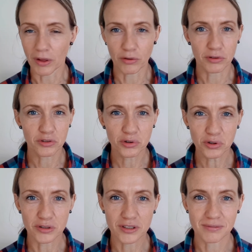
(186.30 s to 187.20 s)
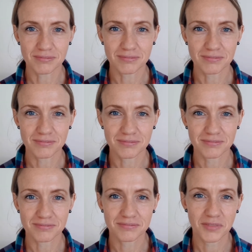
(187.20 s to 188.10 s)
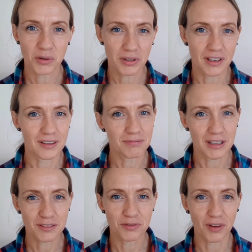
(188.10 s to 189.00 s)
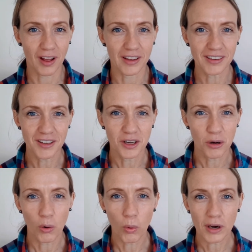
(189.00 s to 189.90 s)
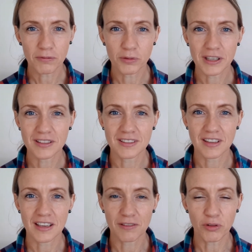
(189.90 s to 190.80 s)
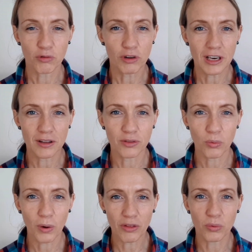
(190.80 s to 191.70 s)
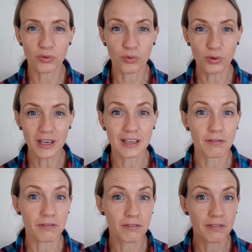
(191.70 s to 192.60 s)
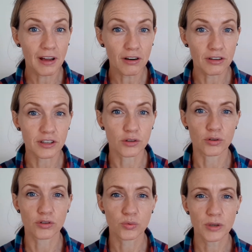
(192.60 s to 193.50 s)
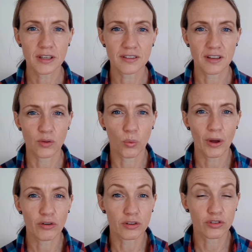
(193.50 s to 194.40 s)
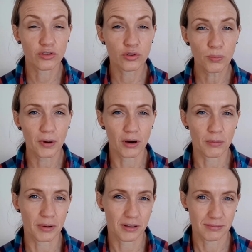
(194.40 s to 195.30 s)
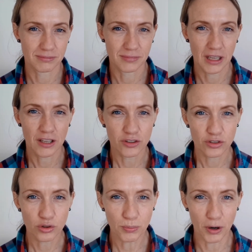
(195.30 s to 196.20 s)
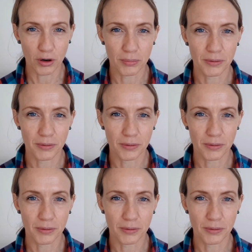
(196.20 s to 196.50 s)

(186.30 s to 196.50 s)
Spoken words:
is good. Okay, that's fine. What if we can say, if the weather was really very good, we could say the weather is superb. Superb.